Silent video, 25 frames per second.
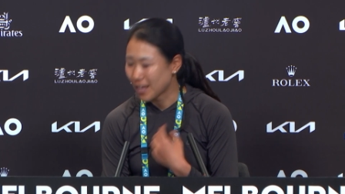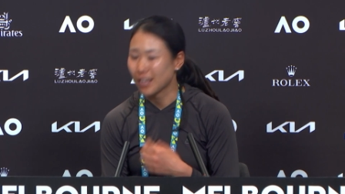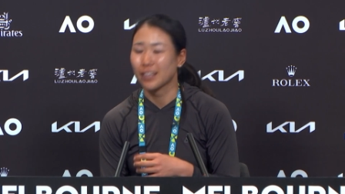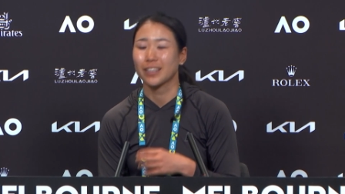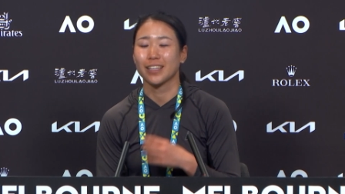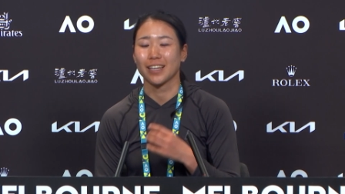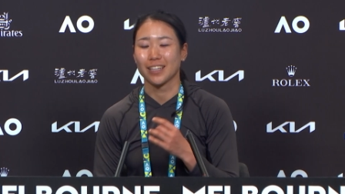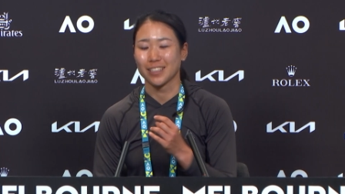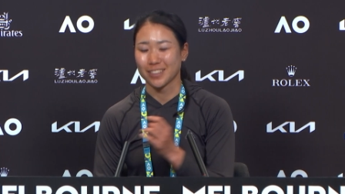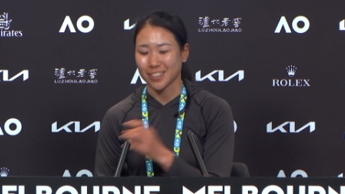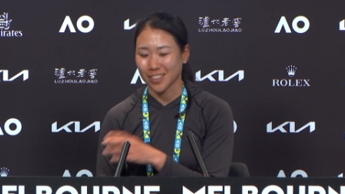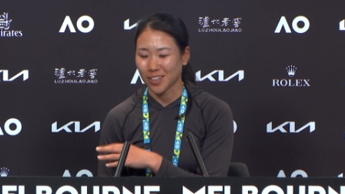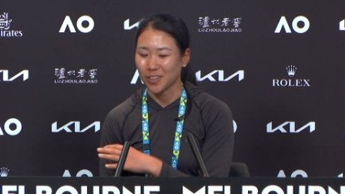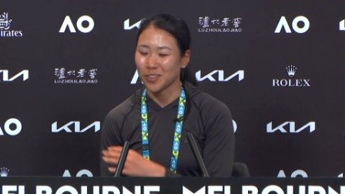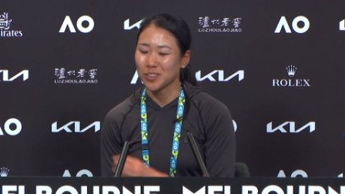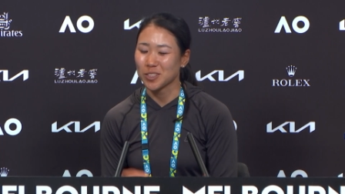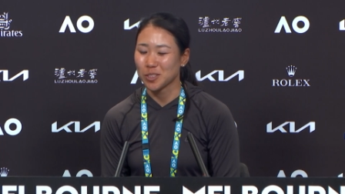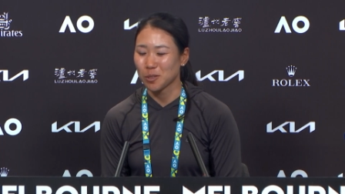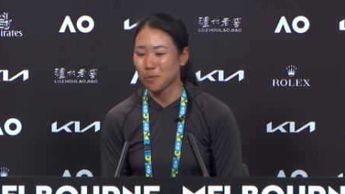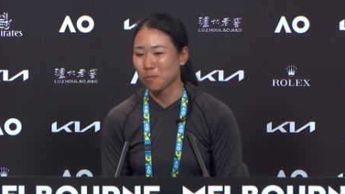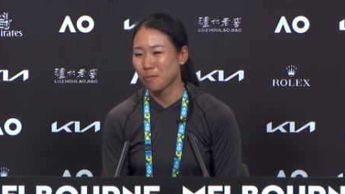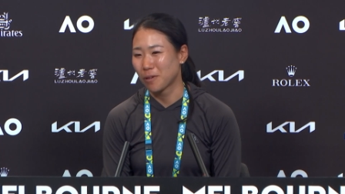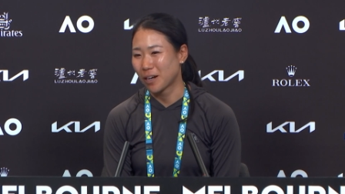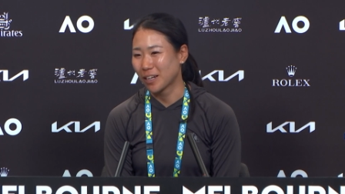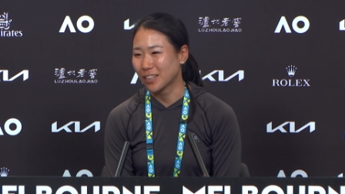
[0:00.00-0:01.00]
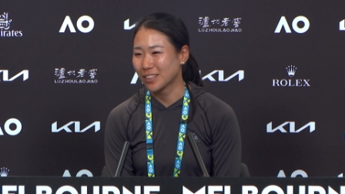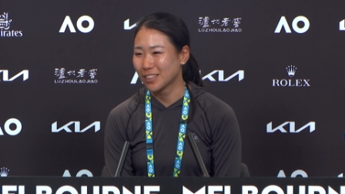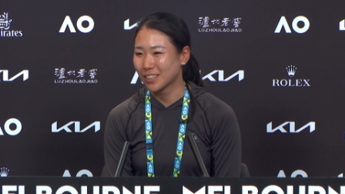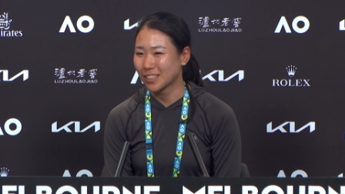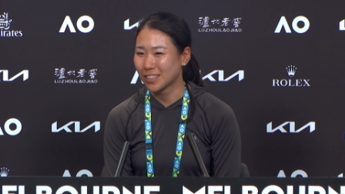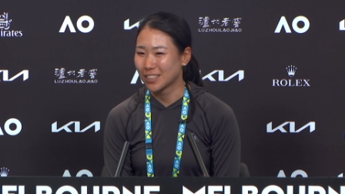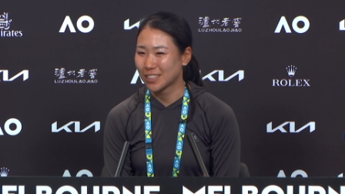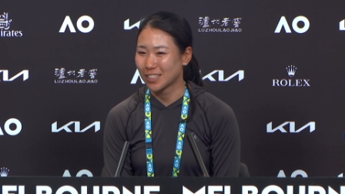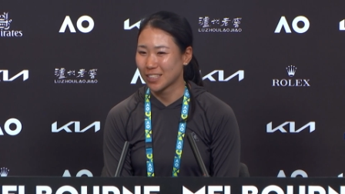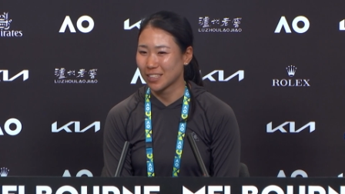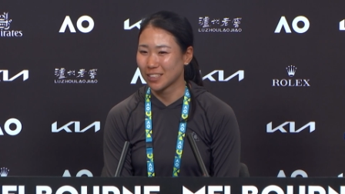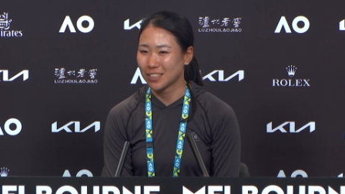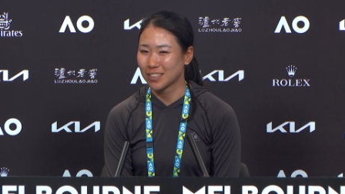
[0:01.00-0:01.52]
Yes. also
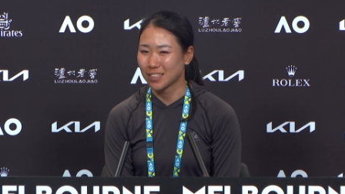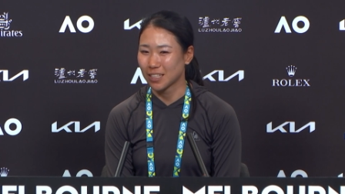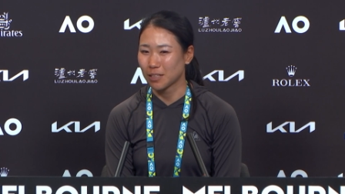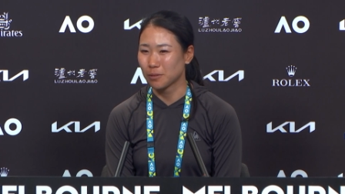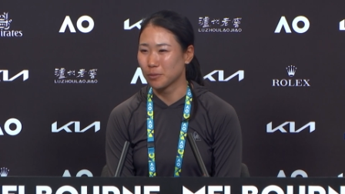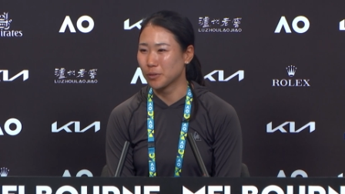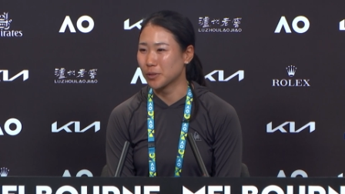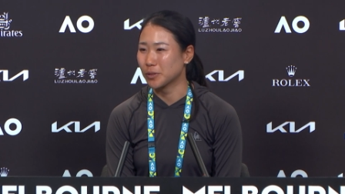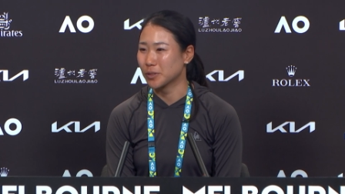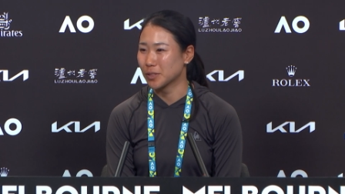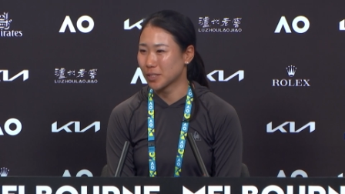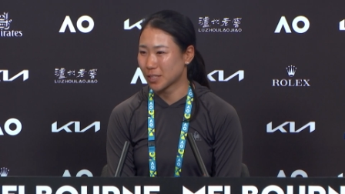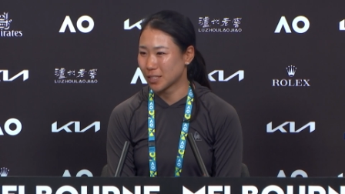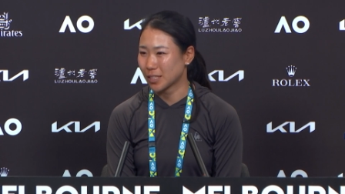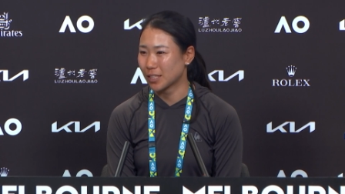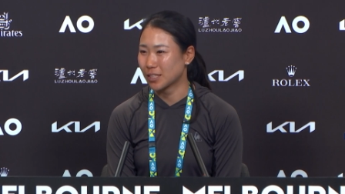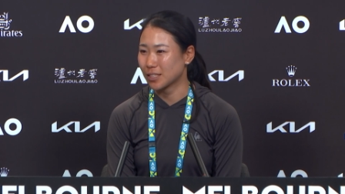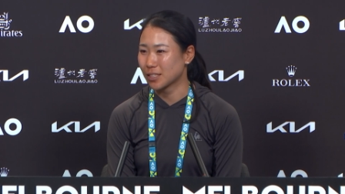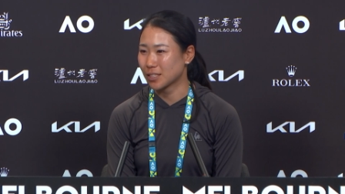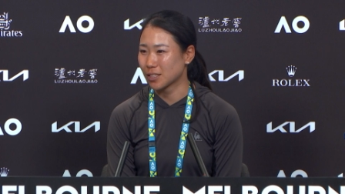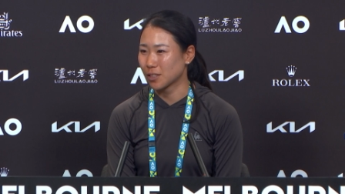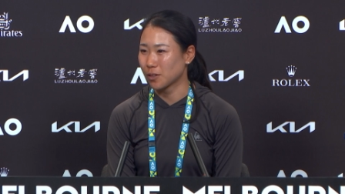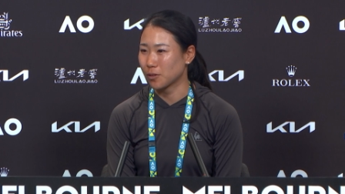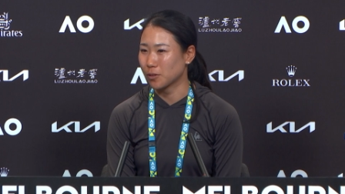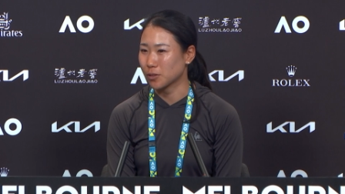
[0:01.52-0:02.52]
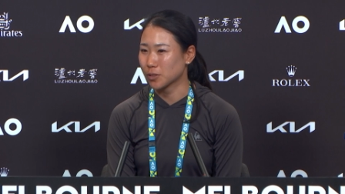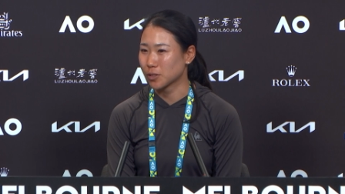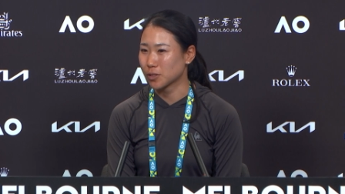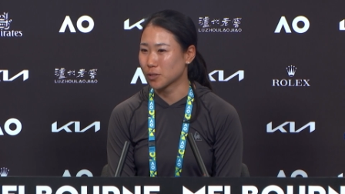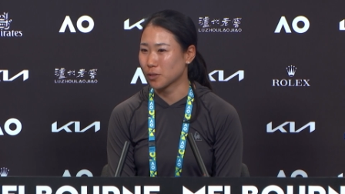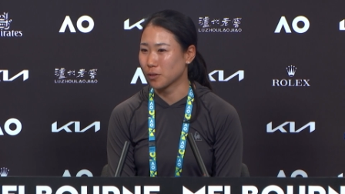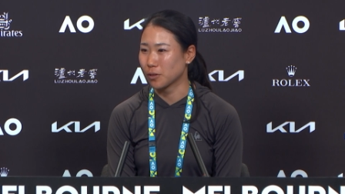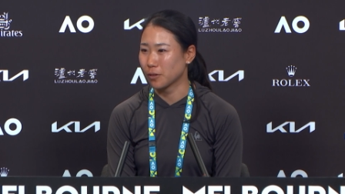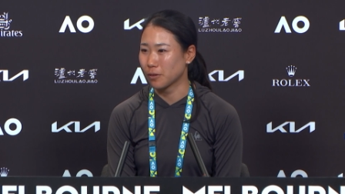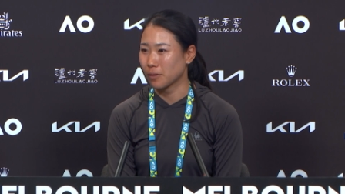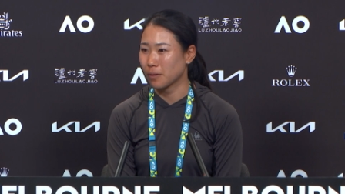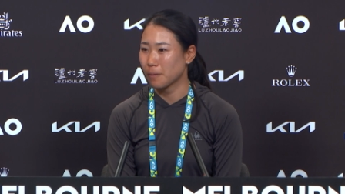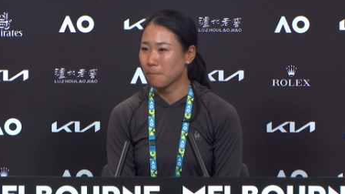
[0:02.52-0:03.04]
practicing doubles is
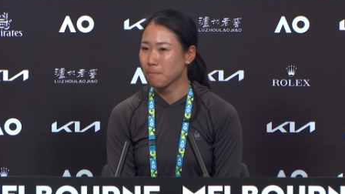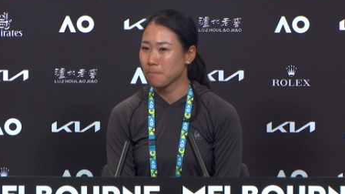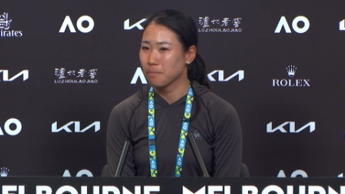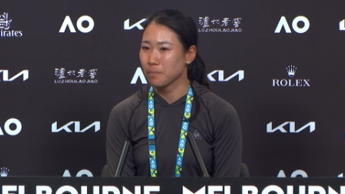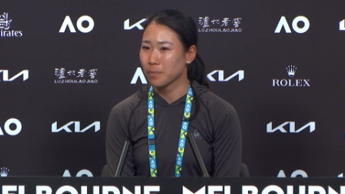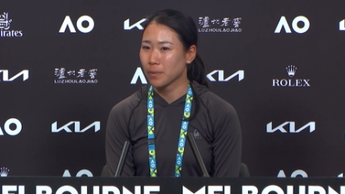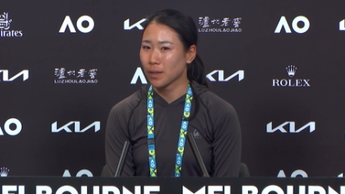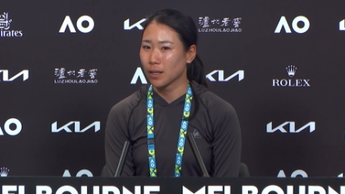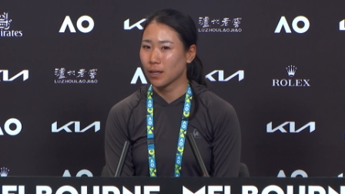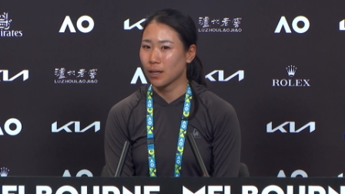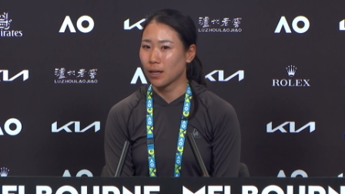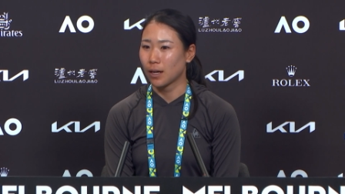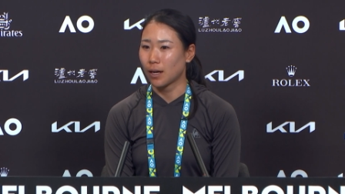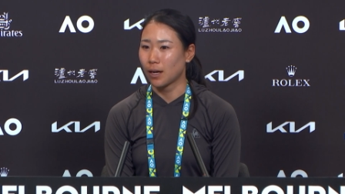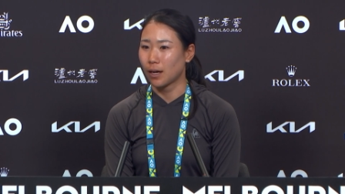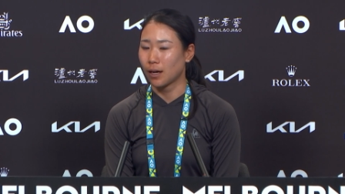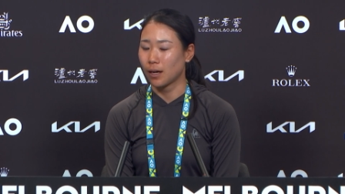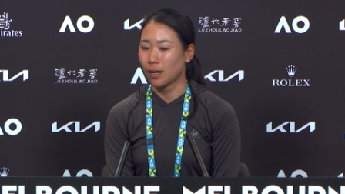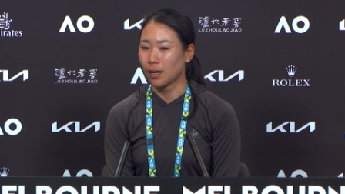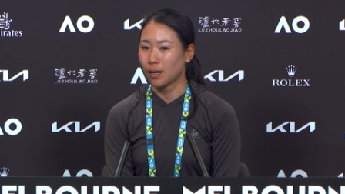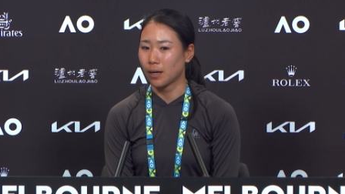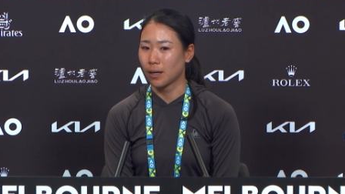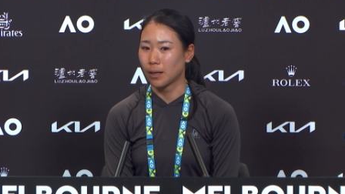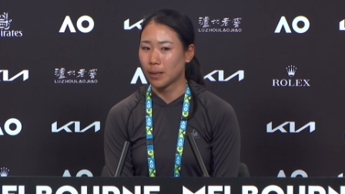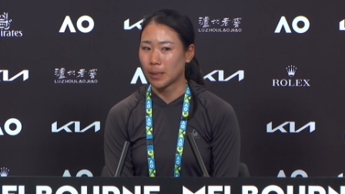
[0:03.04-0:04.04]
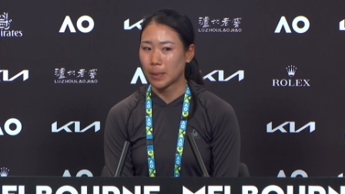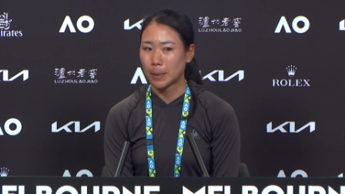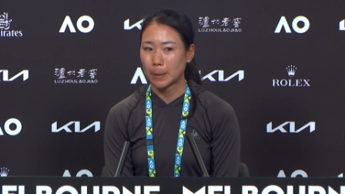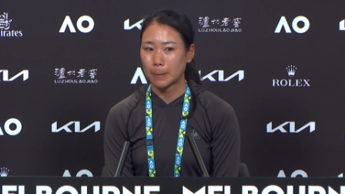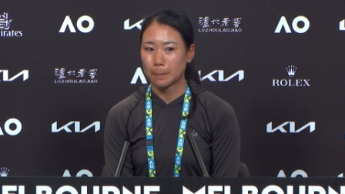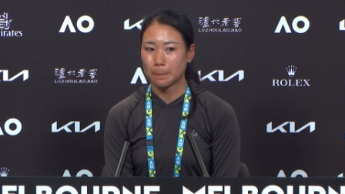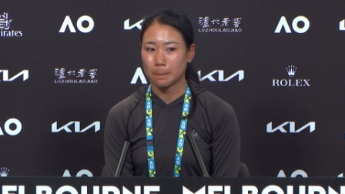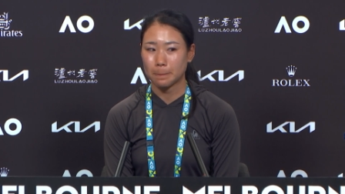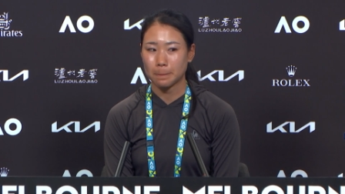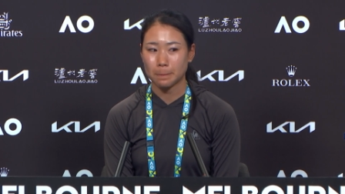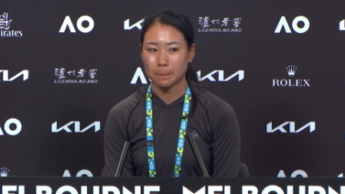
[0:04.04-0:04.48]
also uh,